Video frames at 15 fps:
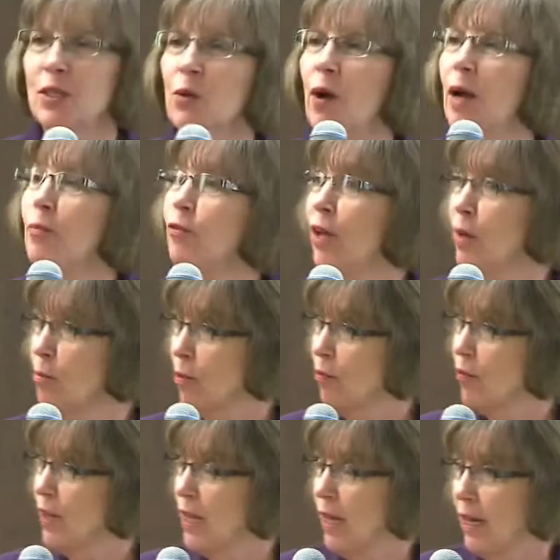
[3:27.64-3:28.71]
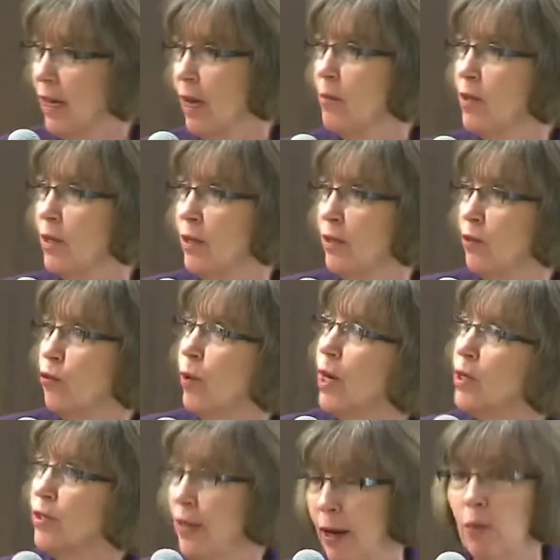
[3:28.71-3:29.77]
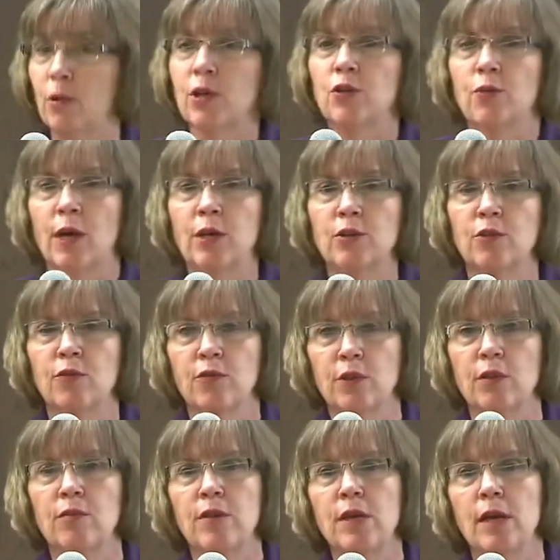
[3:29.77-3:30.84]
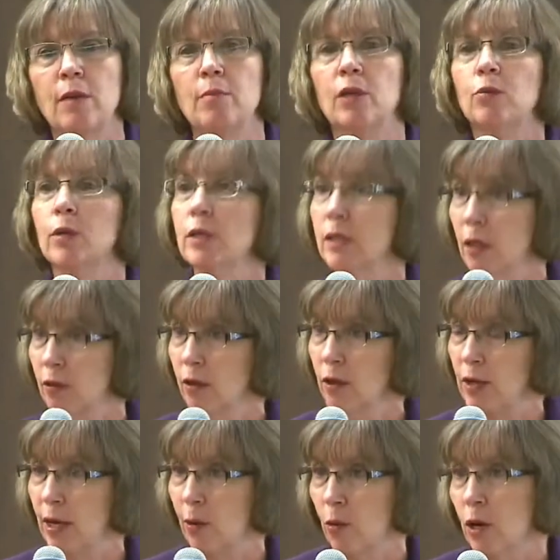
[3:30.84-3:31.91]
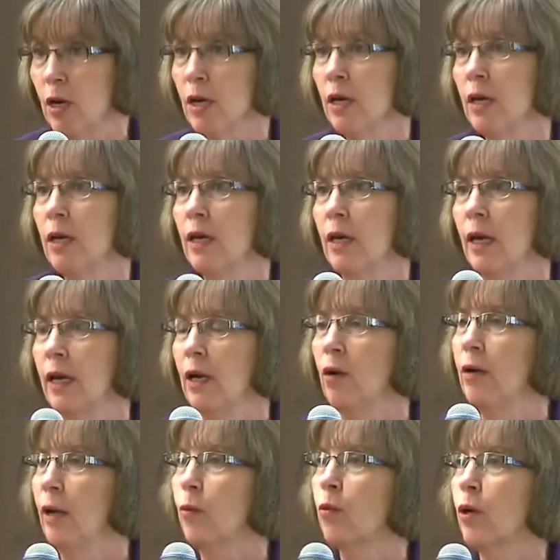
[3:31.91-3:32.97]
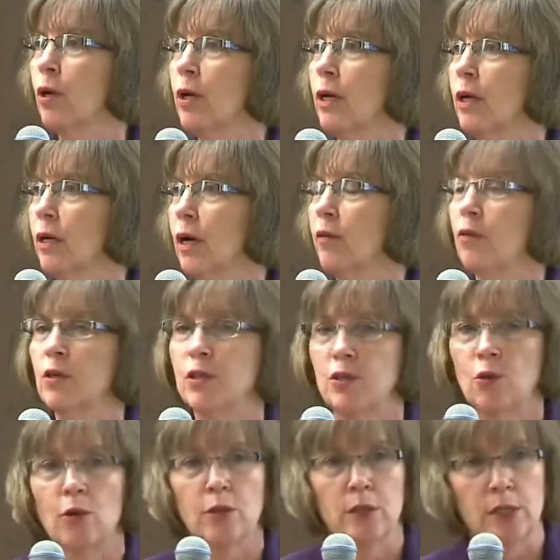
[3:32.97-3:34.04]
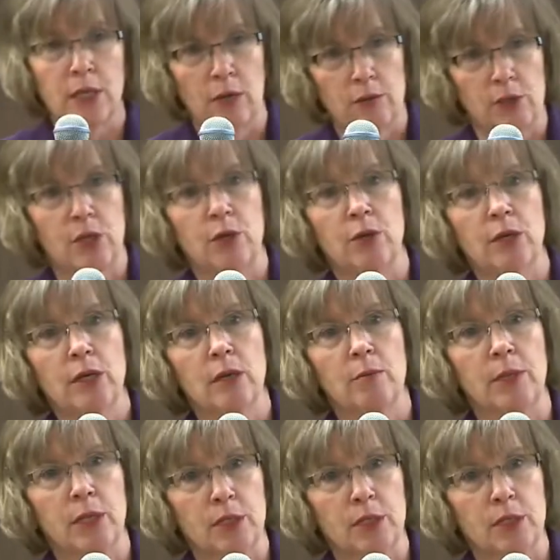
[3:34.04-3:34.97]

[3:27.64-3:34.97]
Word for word: So I'm Jan Murphy, and I'm the direct network director for the VA Midwest Healthcare Network. Janet Murphy oversees VA hospitals across